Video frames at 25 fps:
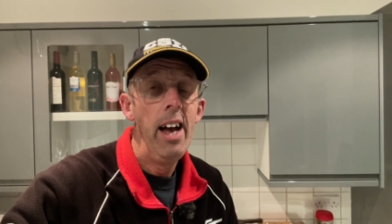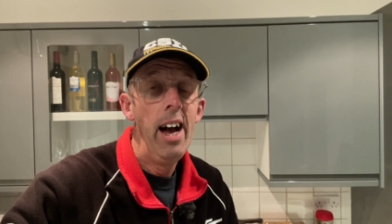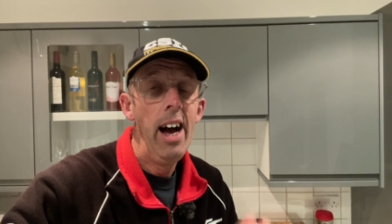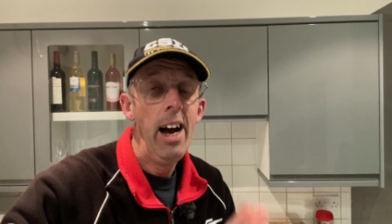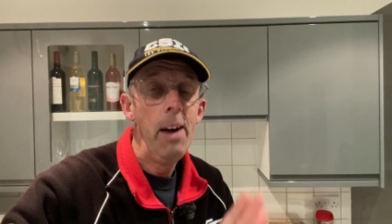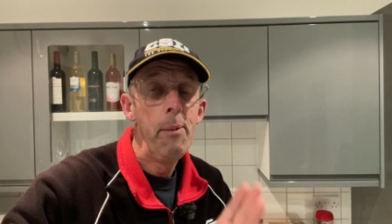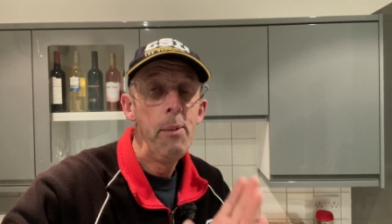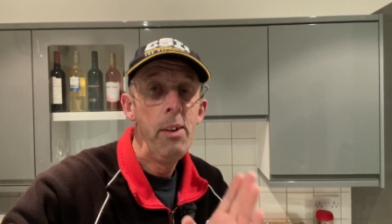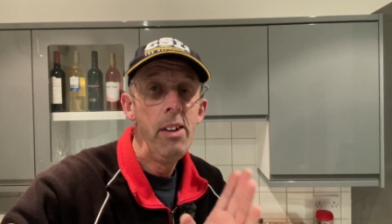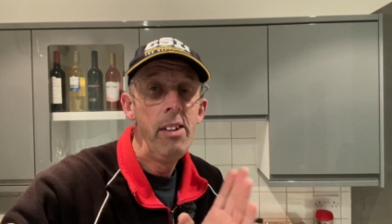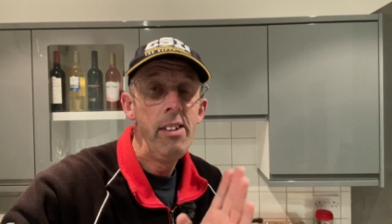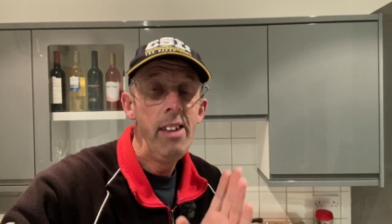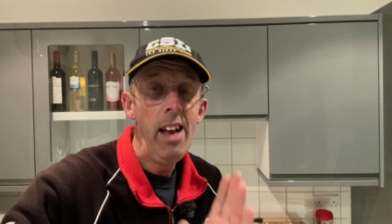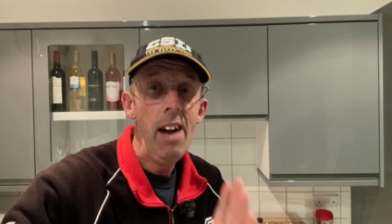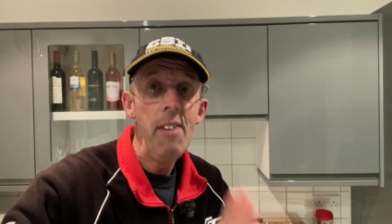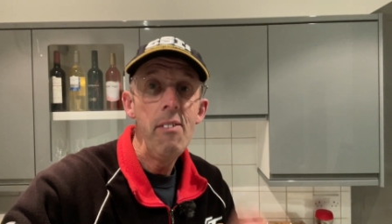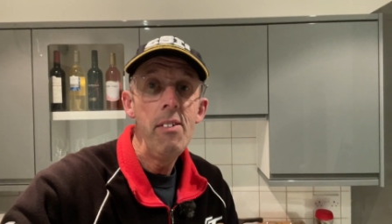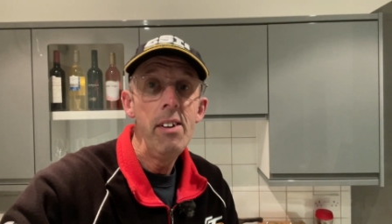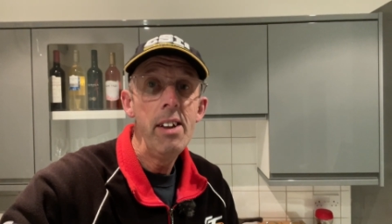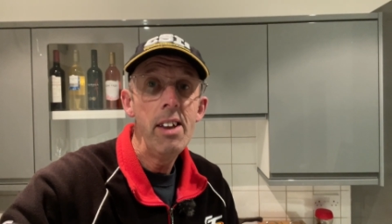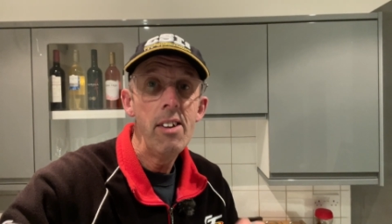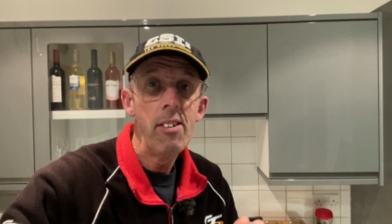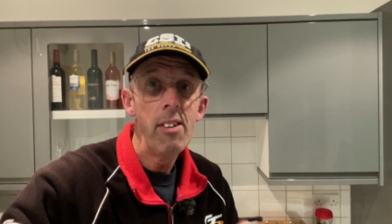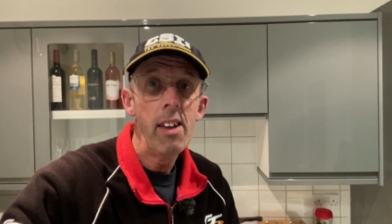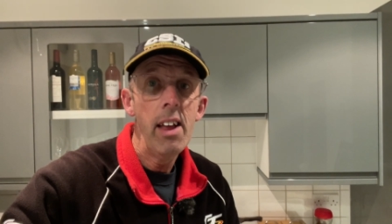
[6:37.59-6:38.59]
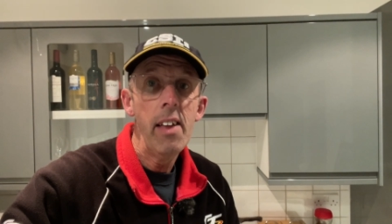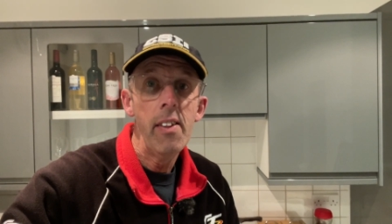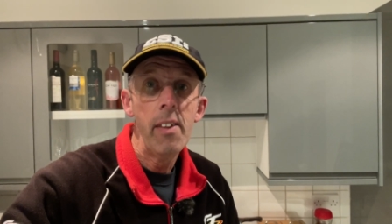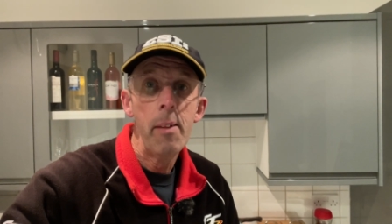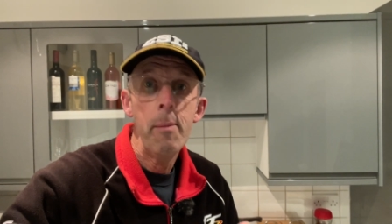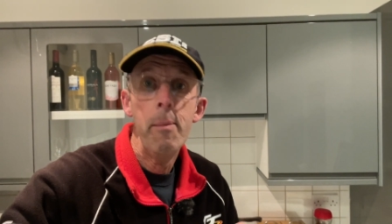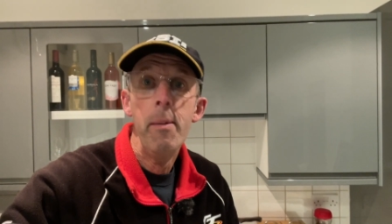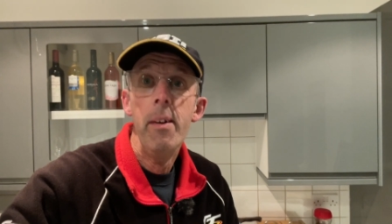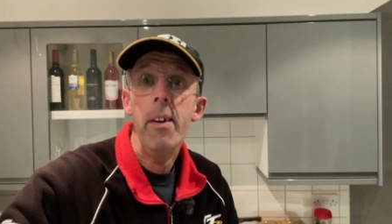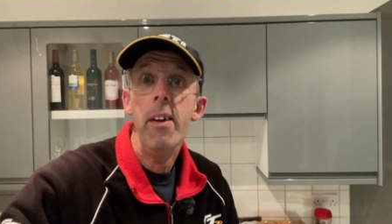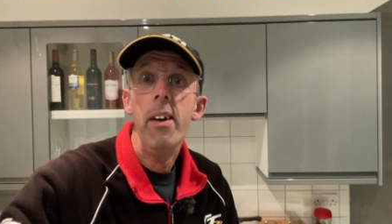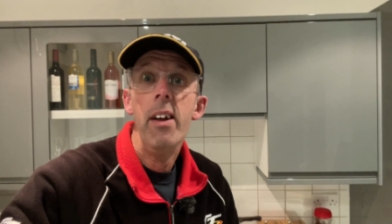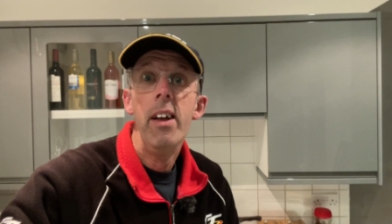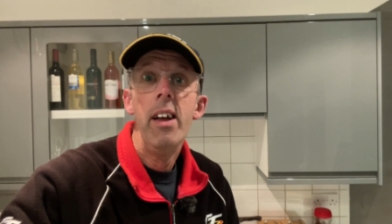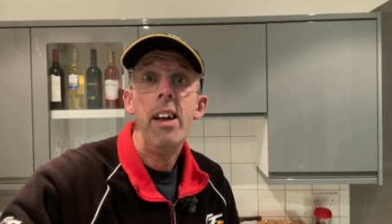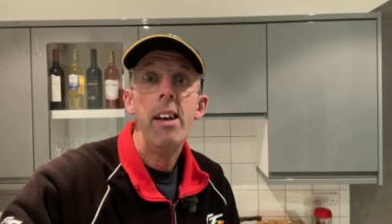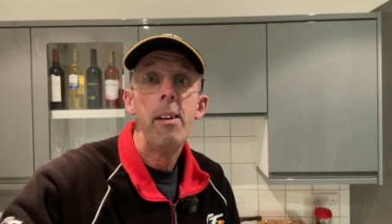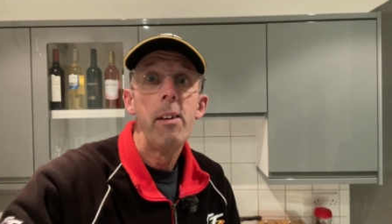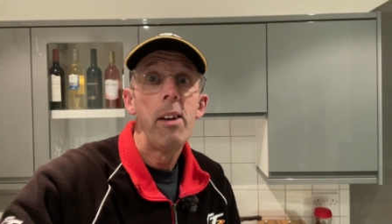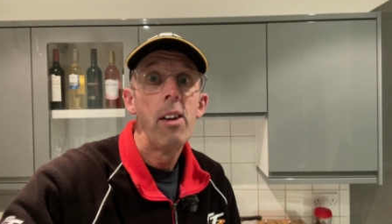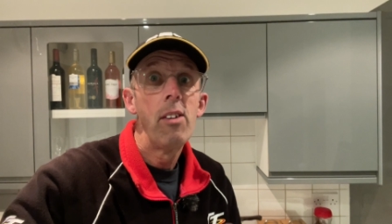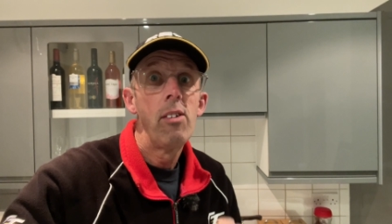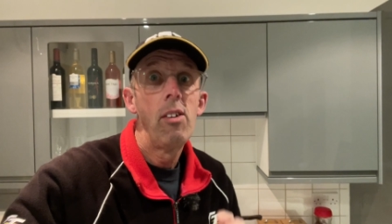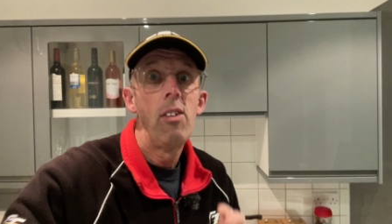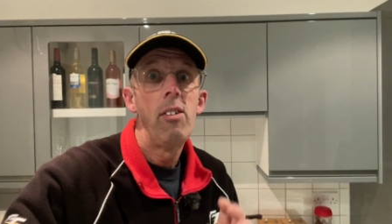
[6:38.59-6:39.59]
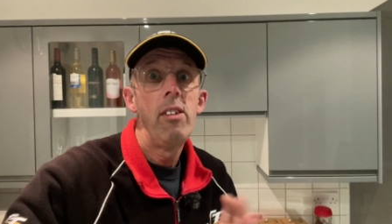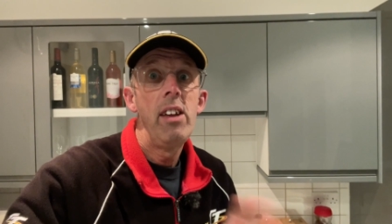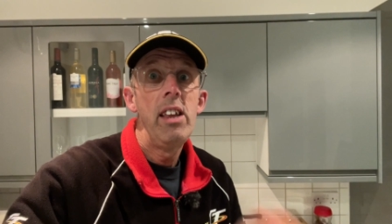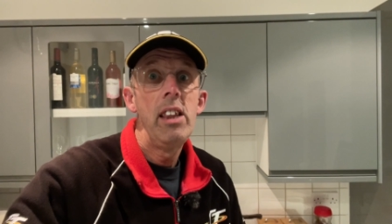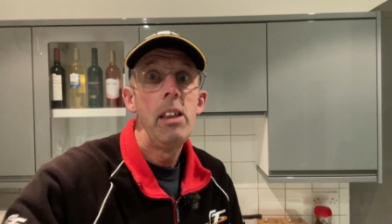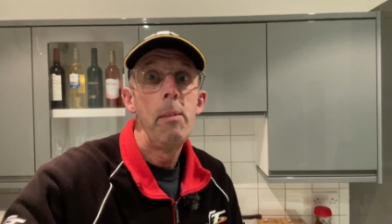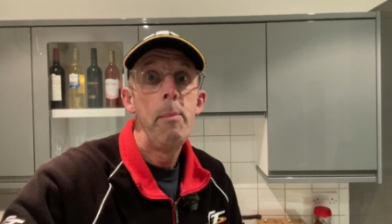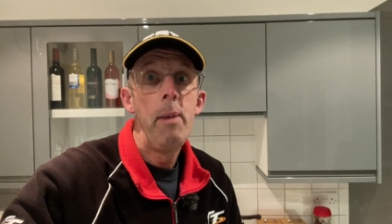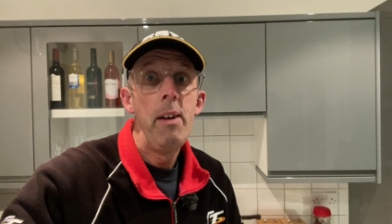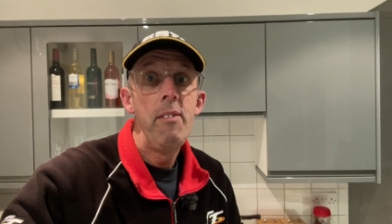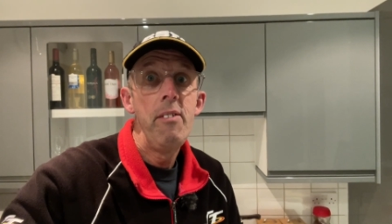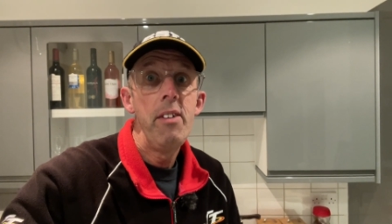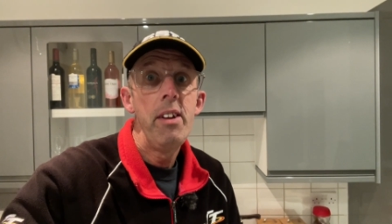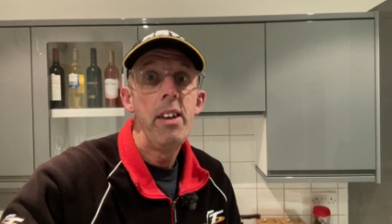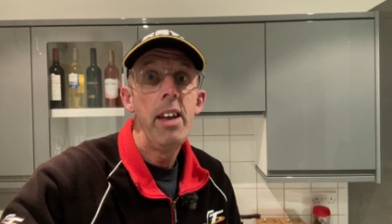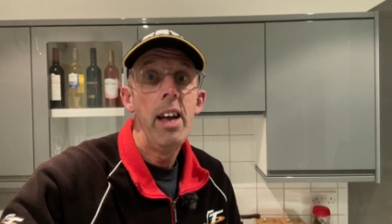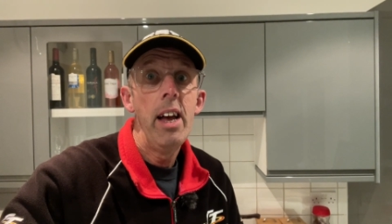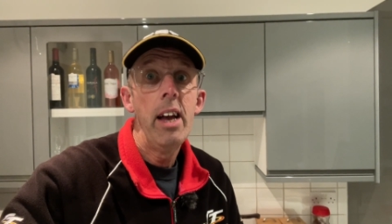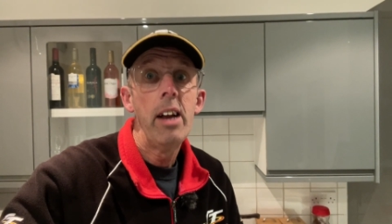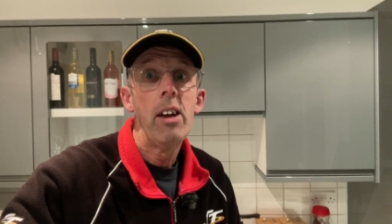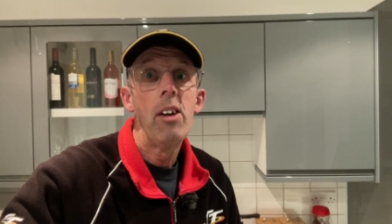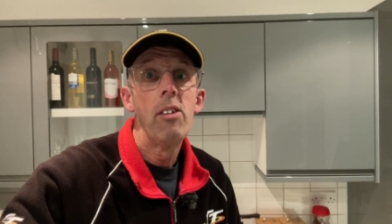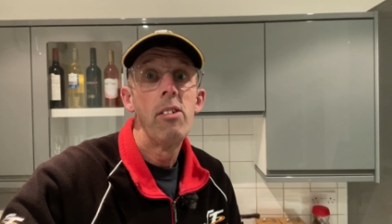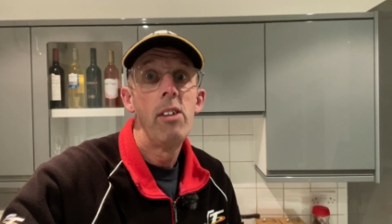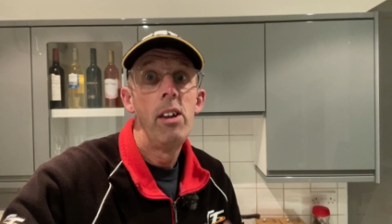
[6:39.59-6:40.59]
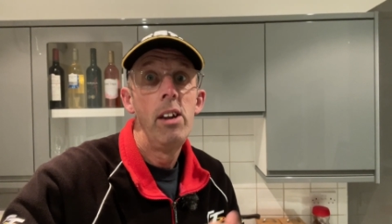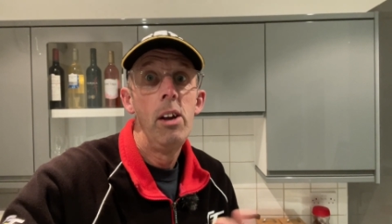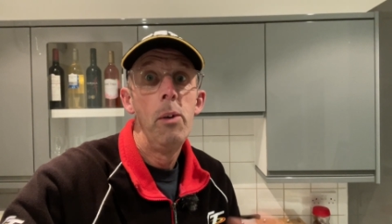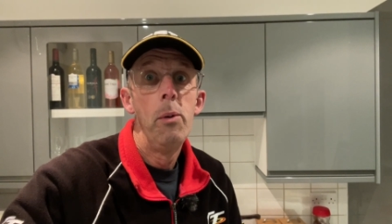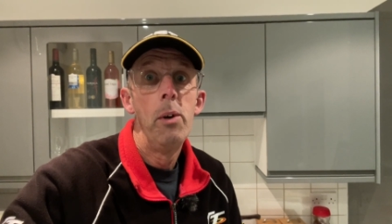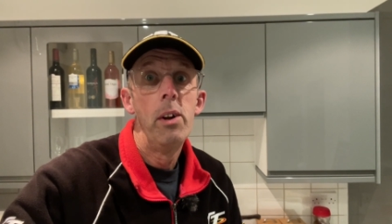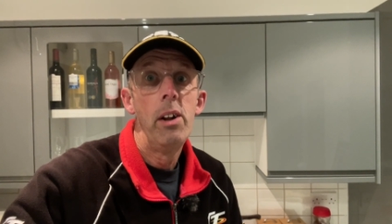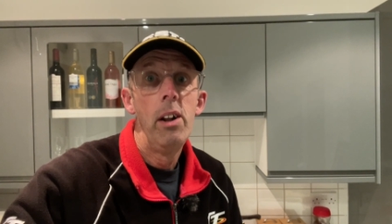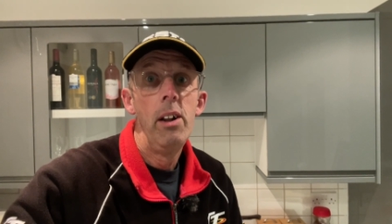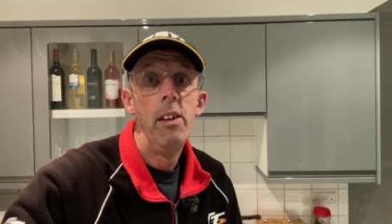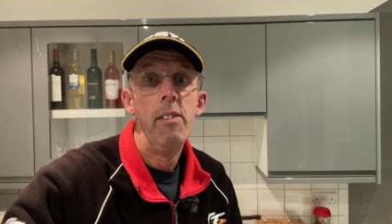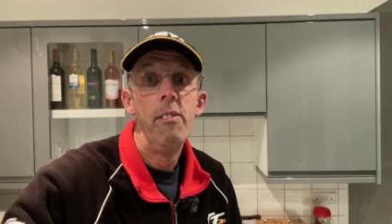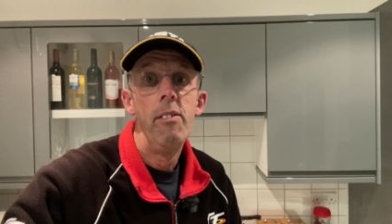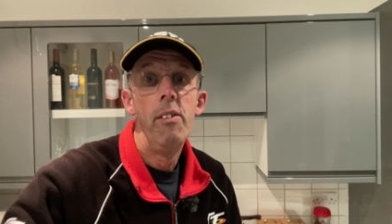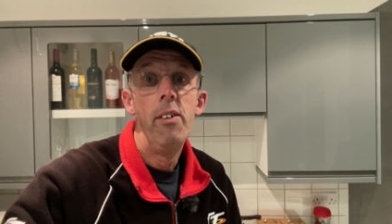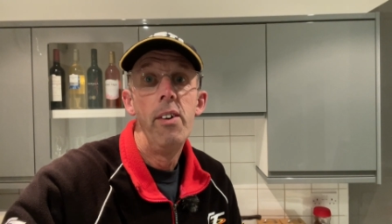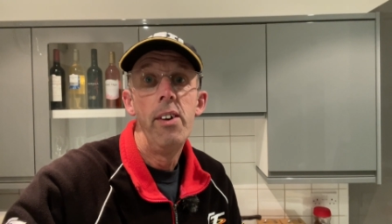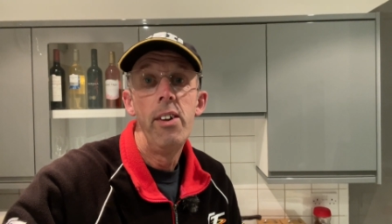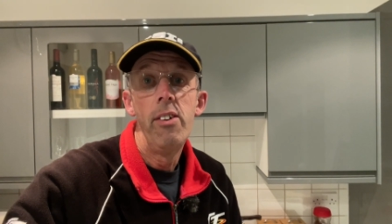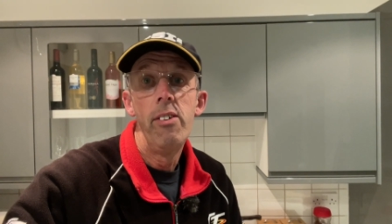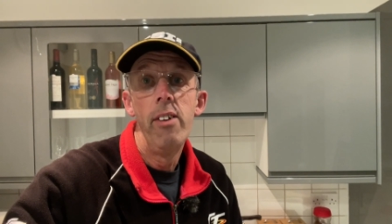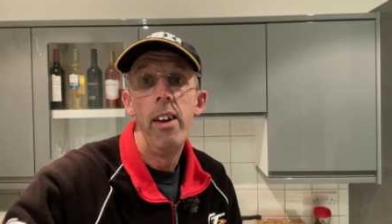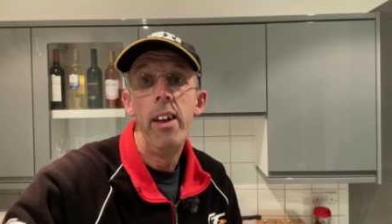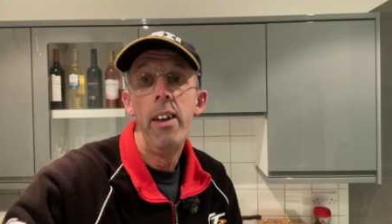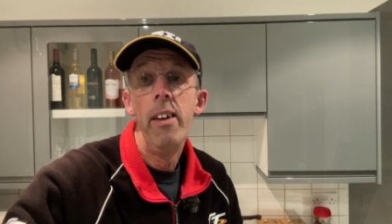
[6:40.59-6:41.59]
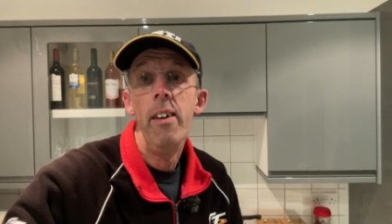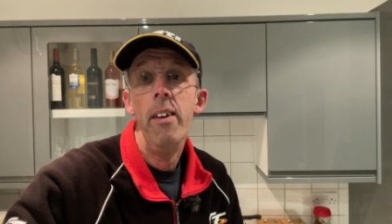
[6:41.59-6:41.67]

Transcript: I will definitely see them, because I see them every year, because I know what to look for, you see.